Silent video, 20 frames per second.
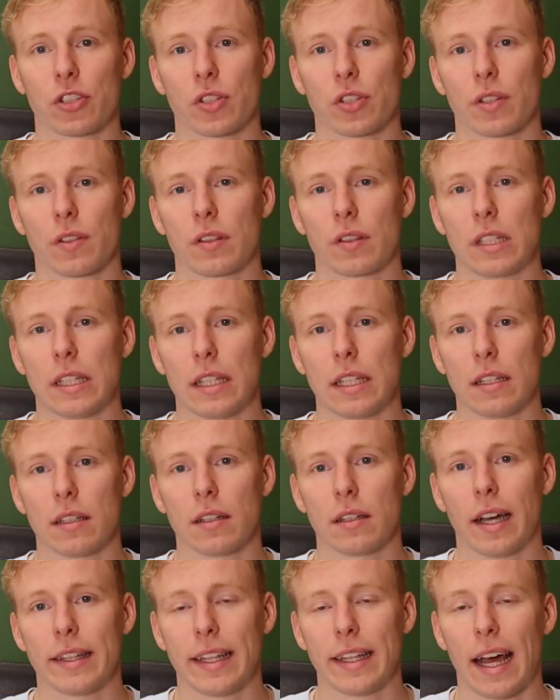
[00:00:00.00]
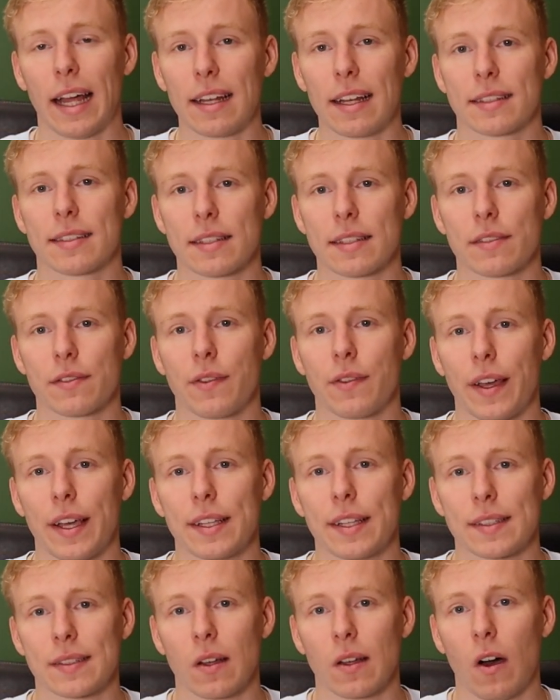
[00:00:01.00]
much the analysis
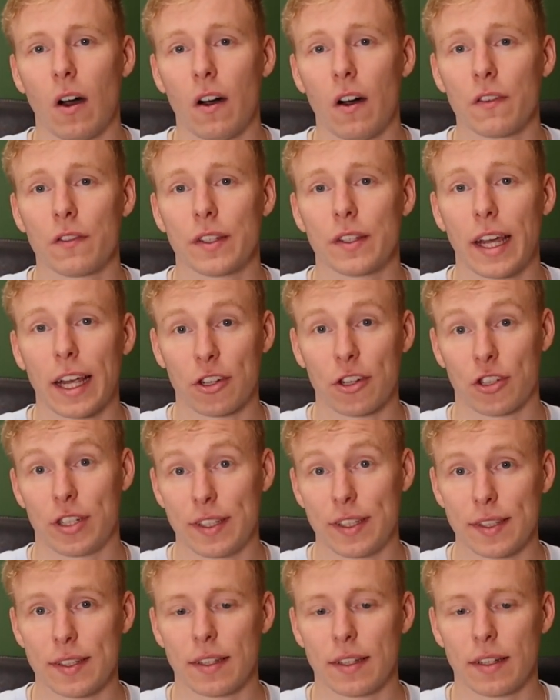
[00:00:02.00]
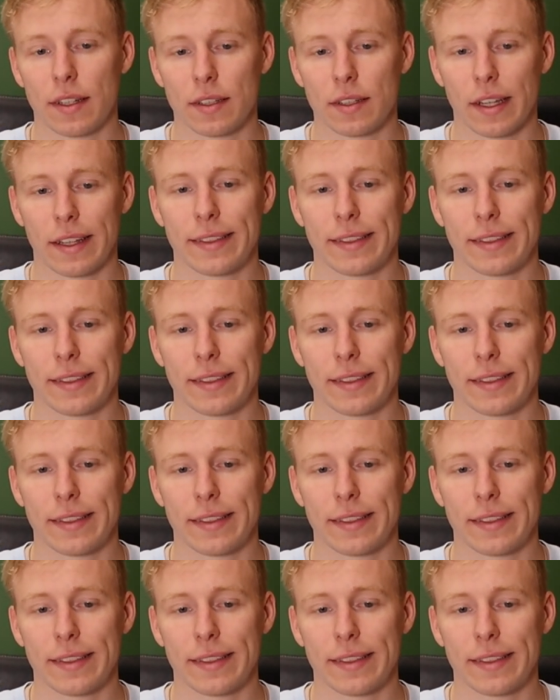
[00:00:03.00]
phase of an actual incident.